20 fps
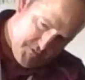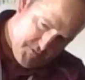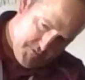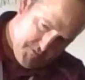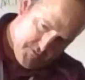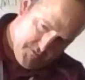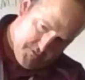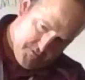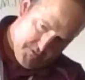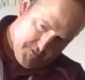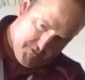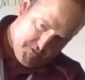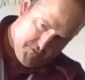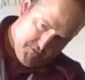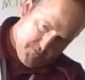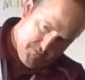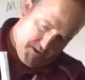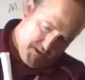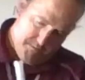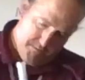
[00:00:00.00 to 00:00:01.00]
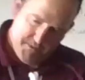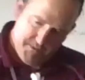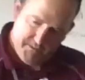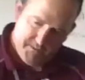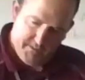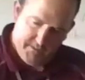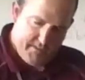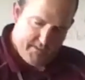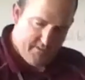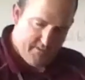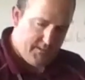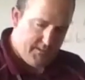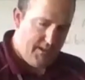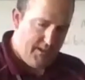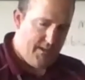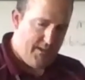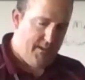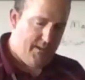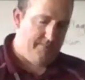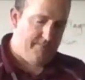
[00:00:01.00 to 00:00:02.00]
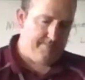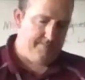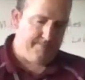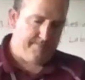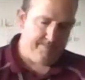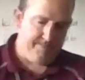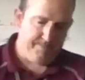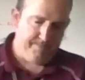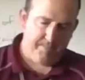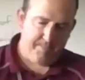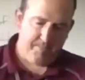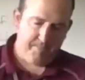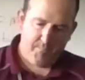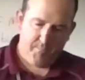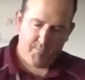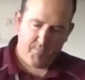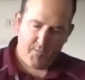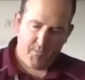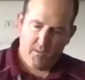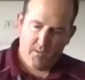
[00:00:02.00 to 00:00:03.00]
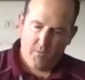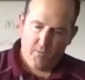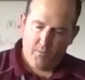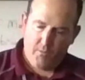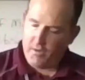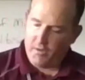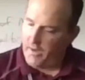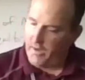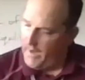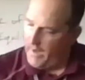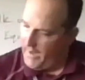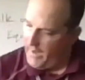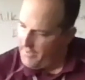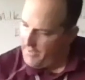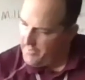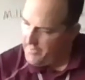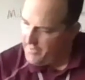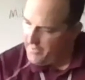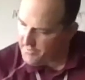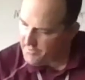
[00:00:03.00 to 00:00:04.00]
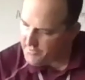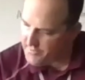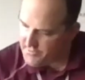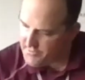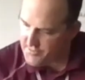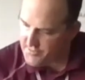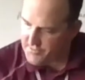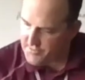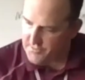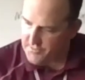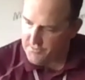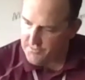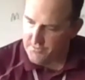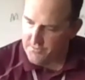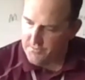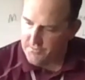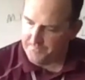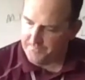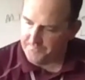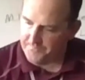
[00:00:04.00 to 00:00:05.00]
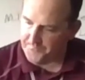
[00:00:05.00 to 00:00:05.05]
To the 20 milliliter line. We're going to add this to